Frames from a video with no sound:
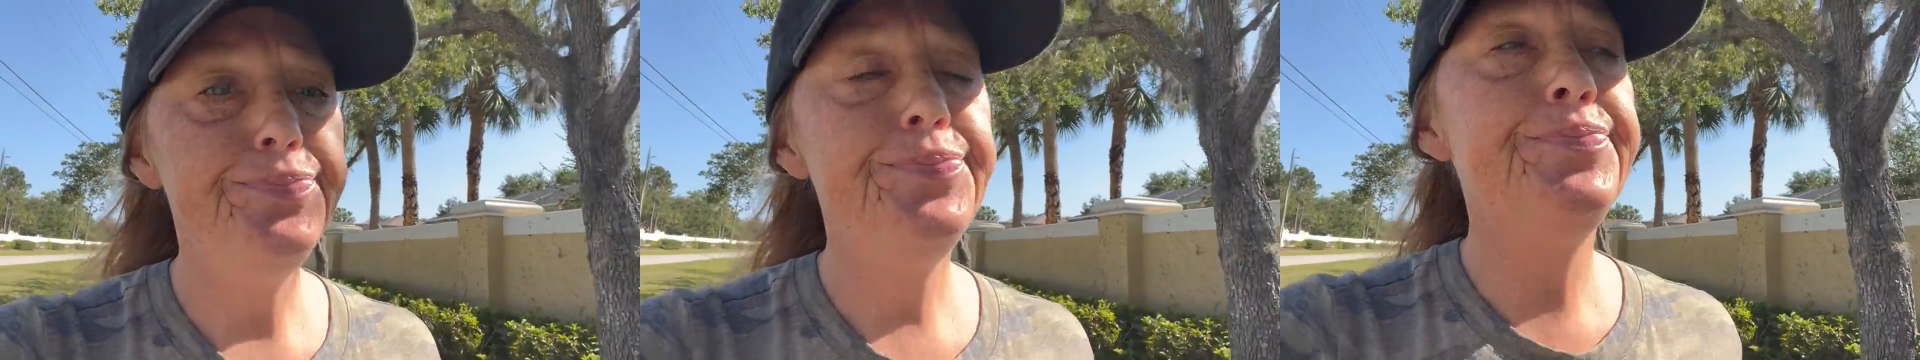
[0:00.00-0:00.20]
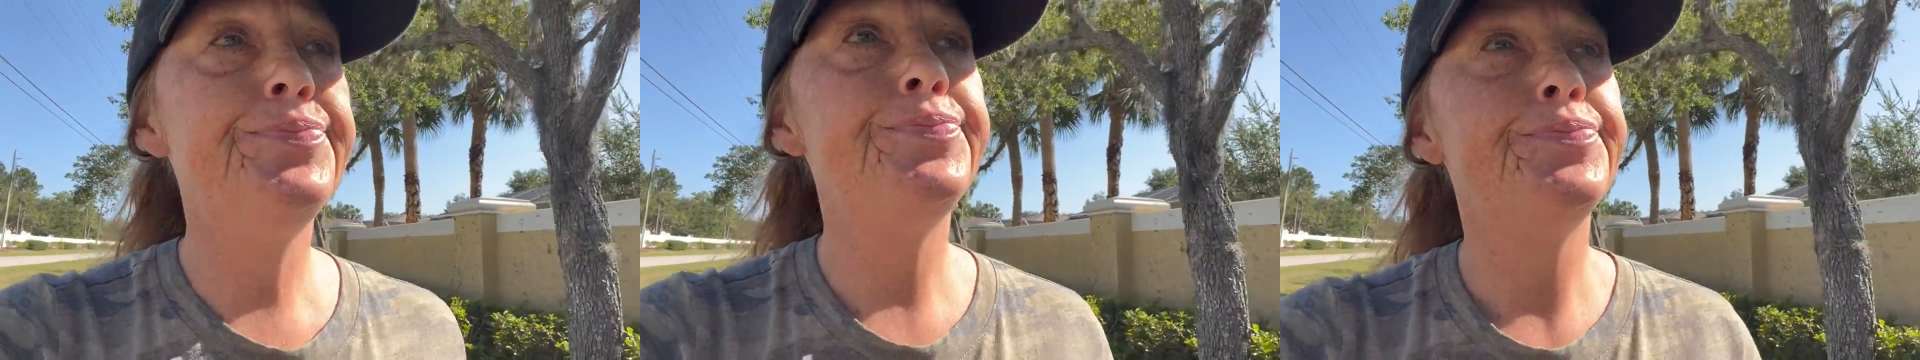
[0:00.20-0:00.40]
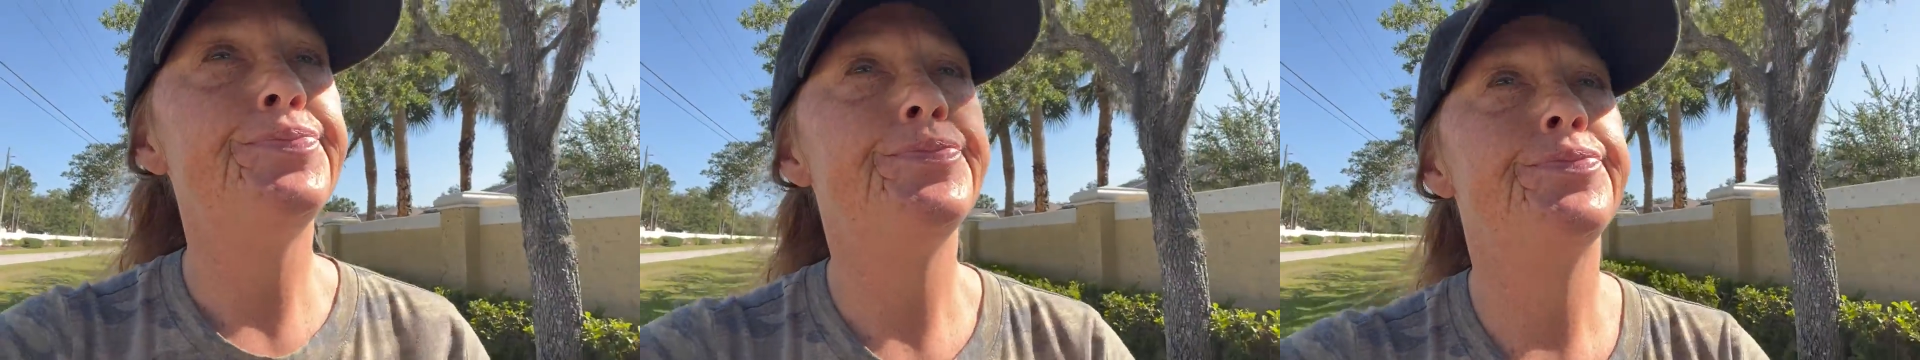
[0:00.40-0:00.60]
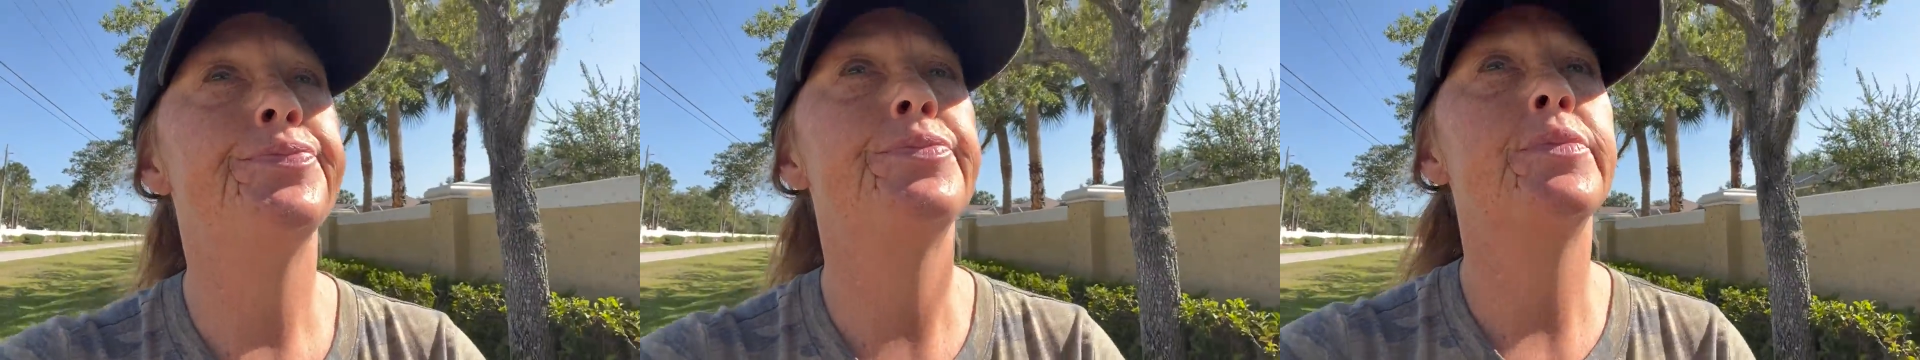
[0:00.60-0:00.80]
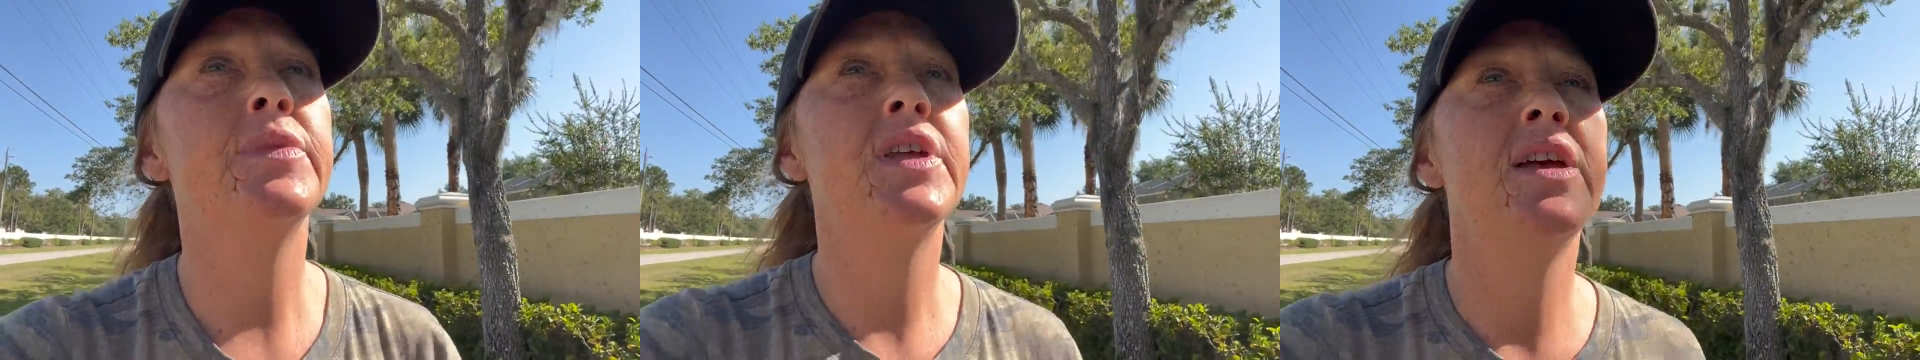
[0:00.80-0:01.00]

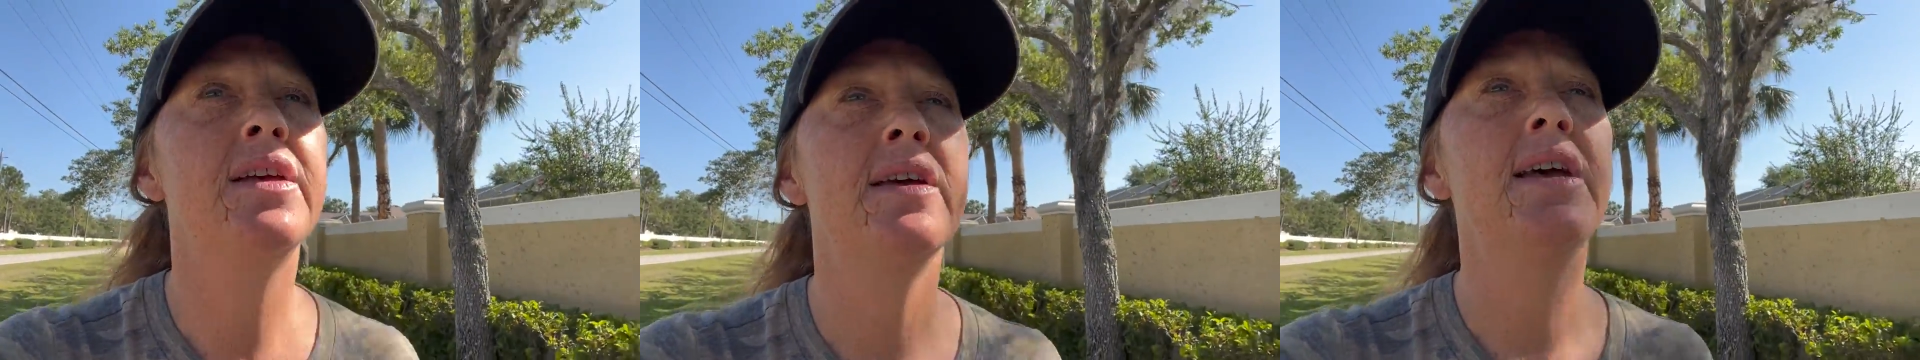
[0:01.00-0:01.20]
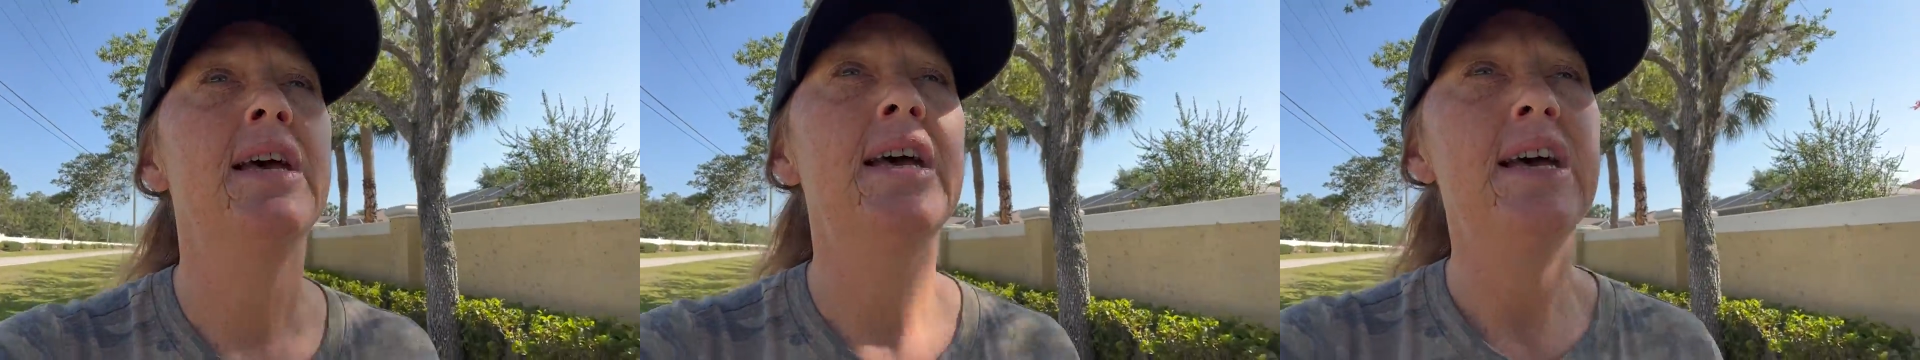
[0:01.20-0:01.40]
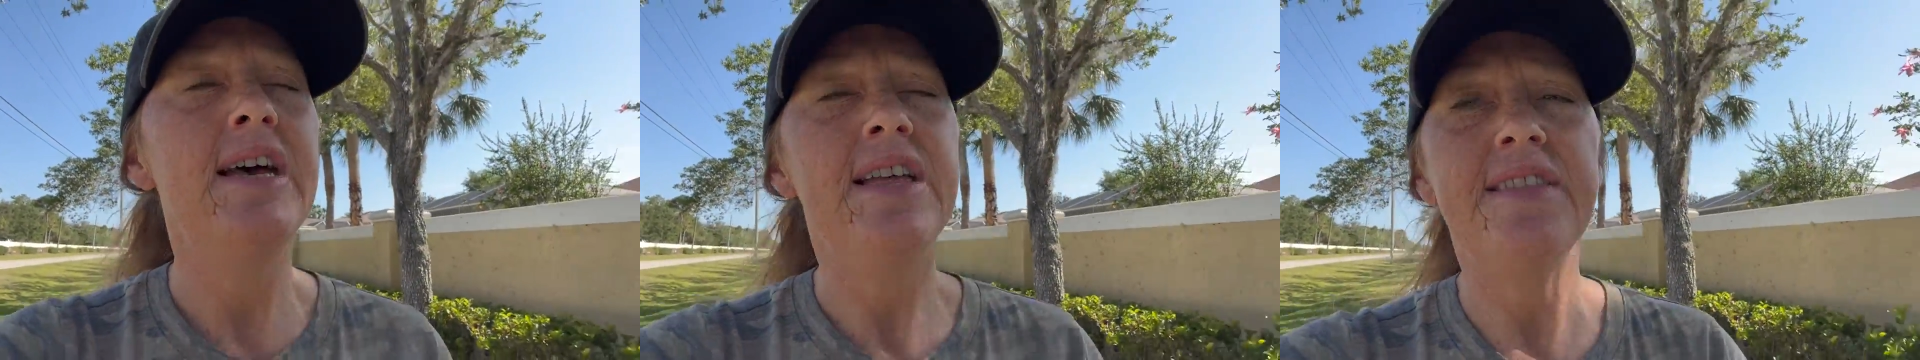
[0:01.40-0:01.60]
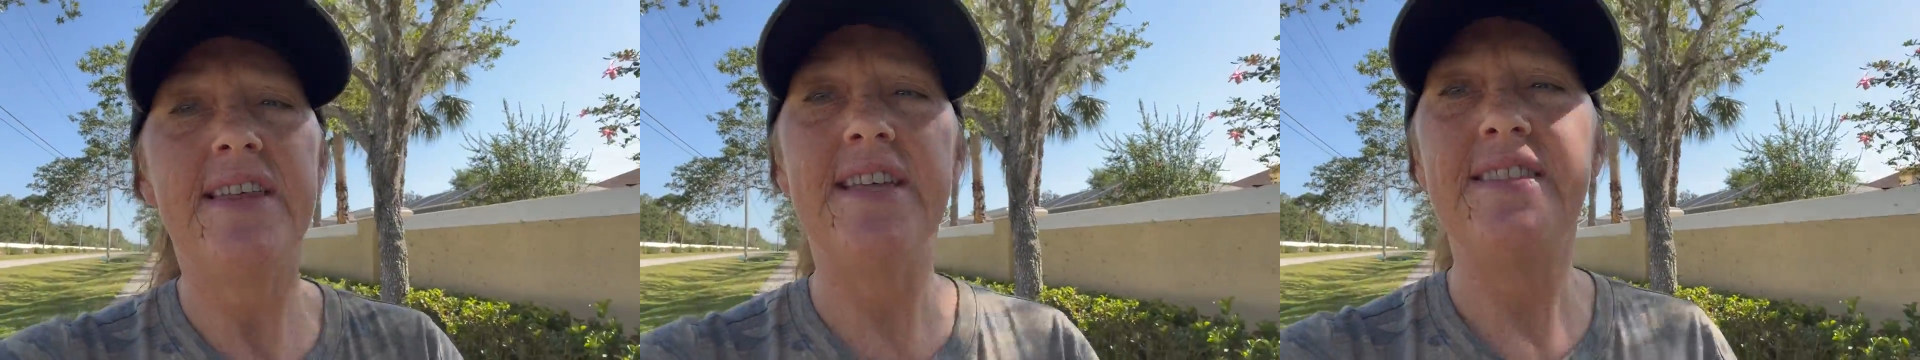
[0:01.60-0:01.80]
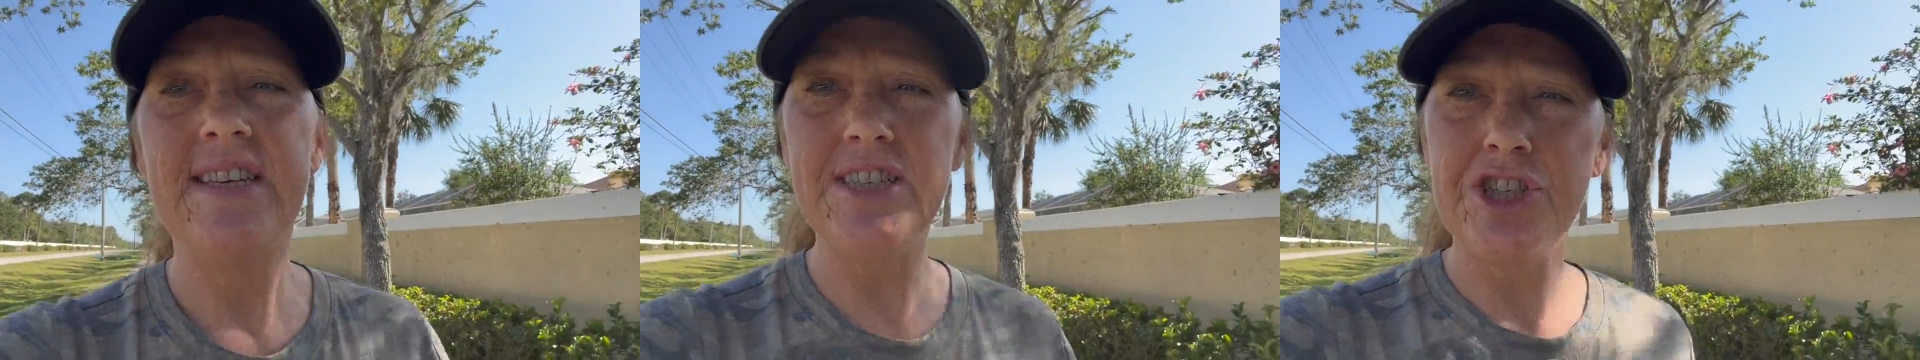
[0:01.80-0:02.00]

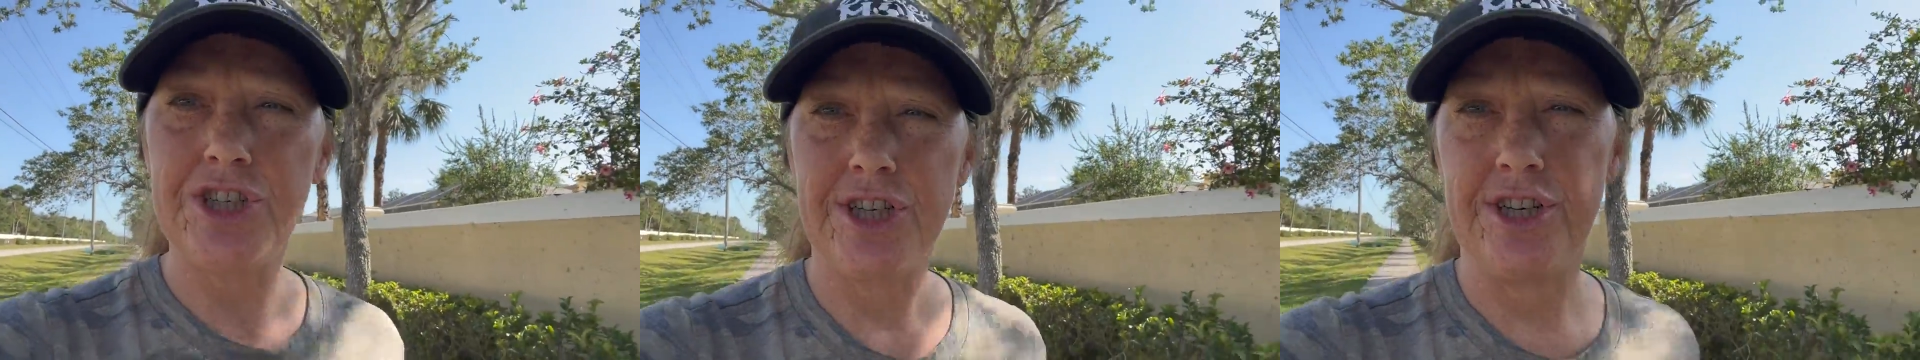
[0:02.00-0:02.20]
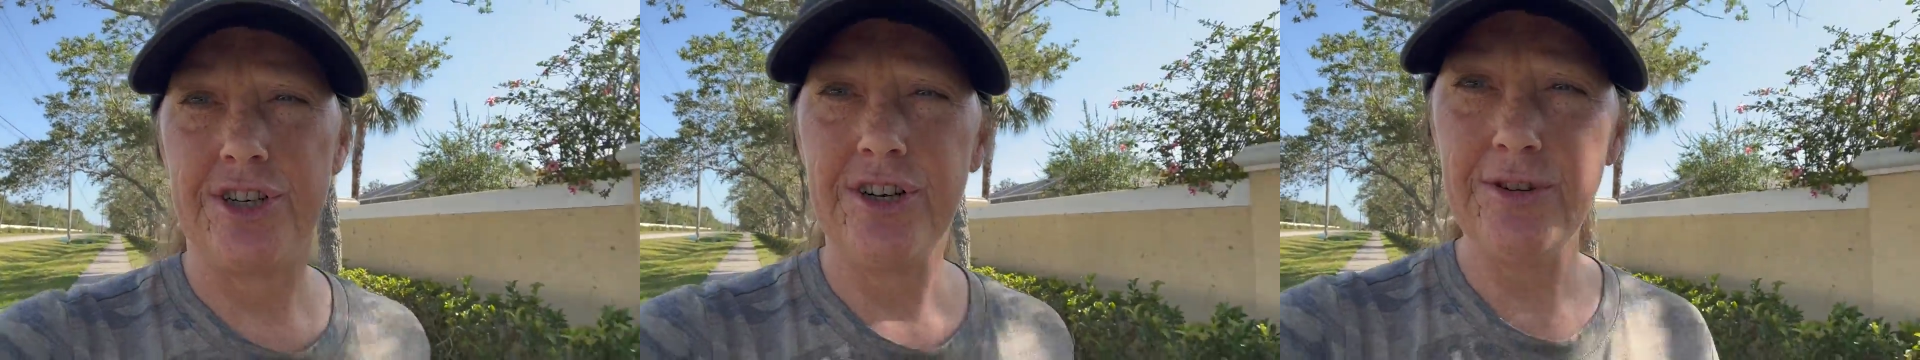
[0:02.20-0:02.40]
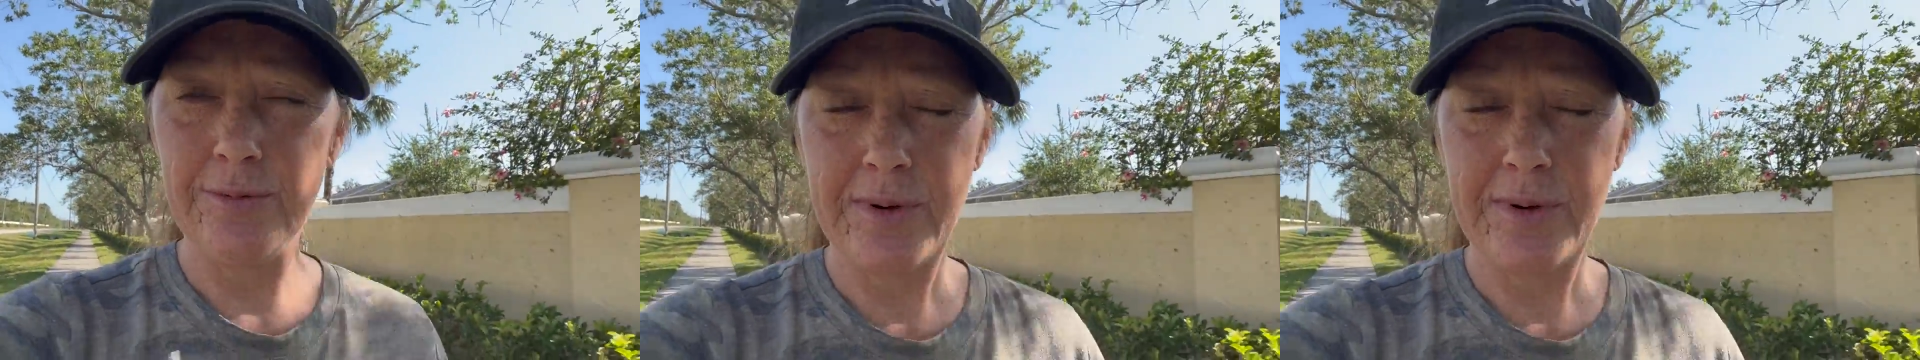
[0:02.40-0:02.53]
then this year,